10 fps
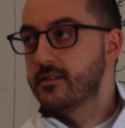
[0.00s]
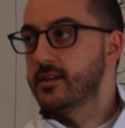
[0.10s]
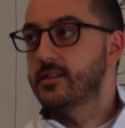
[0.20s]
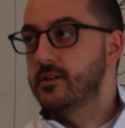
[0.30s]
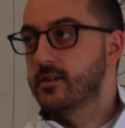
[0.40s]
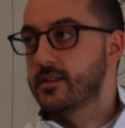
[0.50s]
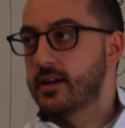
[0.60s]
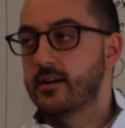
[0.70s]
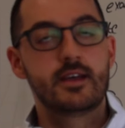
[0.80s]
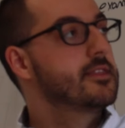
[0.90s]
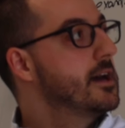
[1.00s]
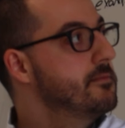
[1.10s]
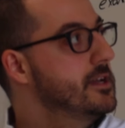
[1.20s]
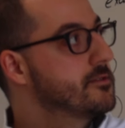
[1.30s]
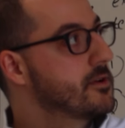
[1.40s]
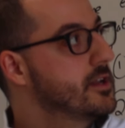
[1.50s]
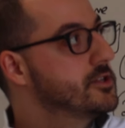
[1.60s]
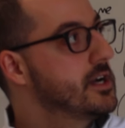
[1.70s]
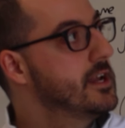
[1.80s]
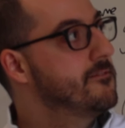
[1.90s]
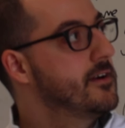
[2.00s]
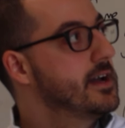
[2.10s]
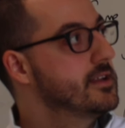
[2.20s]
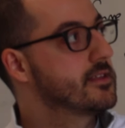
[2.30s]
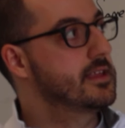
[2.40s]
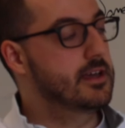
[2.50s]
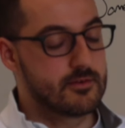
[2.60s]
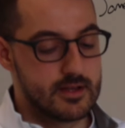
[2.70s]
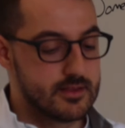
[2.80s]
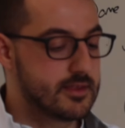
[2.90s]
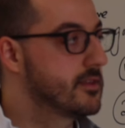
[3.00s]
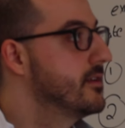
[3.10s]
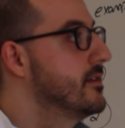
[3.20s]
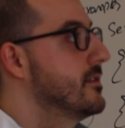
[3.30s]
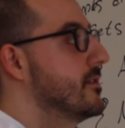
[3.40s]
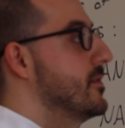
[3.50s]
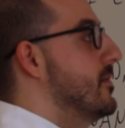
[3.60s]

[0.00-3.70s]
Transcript: this unitary. That means we're going to try to find a sequence. So we